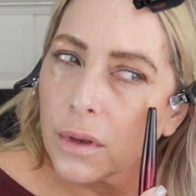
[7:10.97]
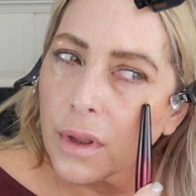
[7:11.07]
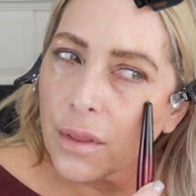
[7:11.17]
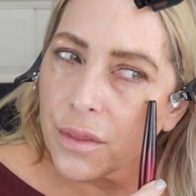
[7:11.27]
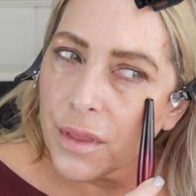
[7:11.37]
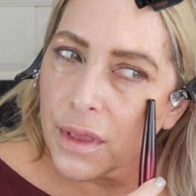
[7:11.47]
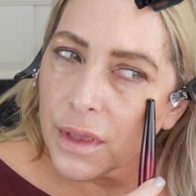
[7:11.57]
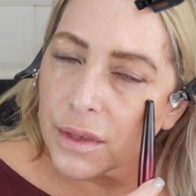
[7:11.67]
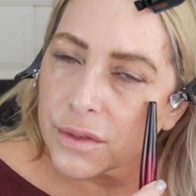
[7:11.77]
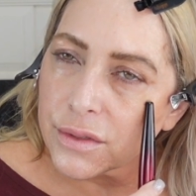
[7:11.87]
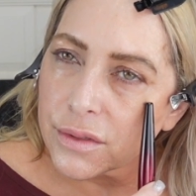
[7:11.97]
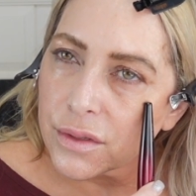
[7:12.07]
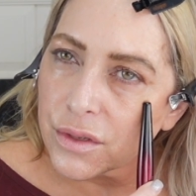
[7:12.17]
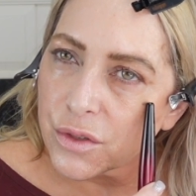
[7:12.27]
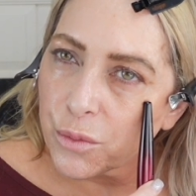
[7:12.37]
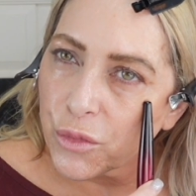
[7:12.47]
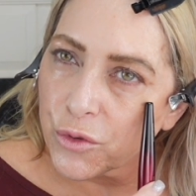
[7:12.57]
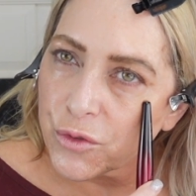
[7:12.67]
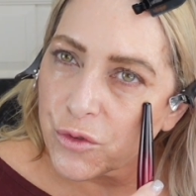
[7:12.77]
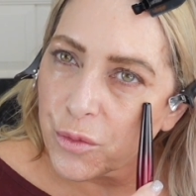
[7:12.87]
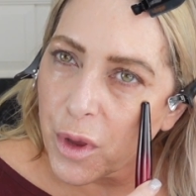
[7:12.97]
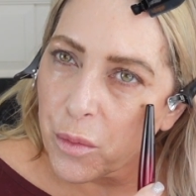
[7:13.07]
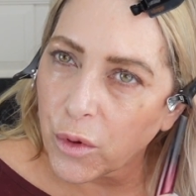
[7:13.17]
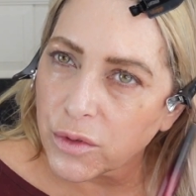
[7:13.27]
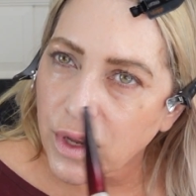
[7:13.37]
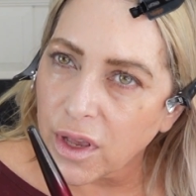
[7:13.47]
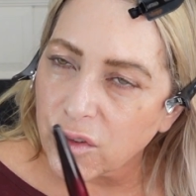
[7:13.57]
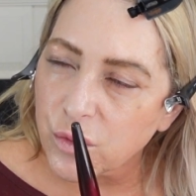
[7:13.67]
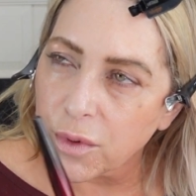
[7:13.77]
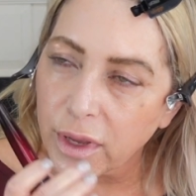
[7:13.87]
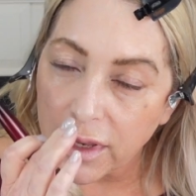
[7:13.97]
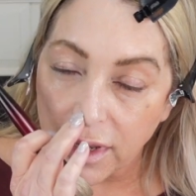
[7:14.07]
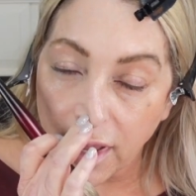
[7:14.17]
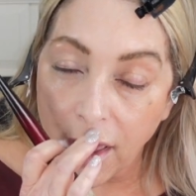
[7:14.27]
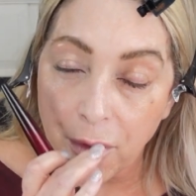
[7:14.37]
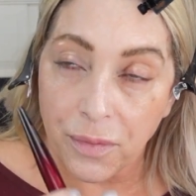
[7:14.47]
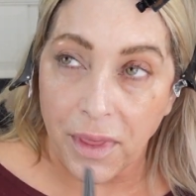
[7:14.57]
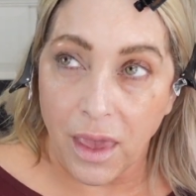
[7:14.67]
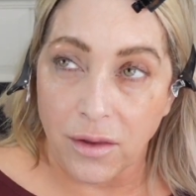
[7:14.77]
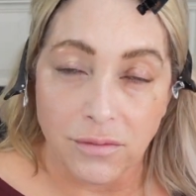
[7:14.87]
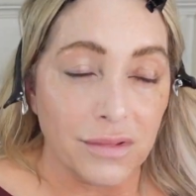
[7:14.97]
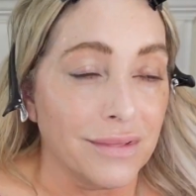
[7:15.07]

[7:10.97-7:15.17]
Now this is a bruise from my Botox. We're not going to count that.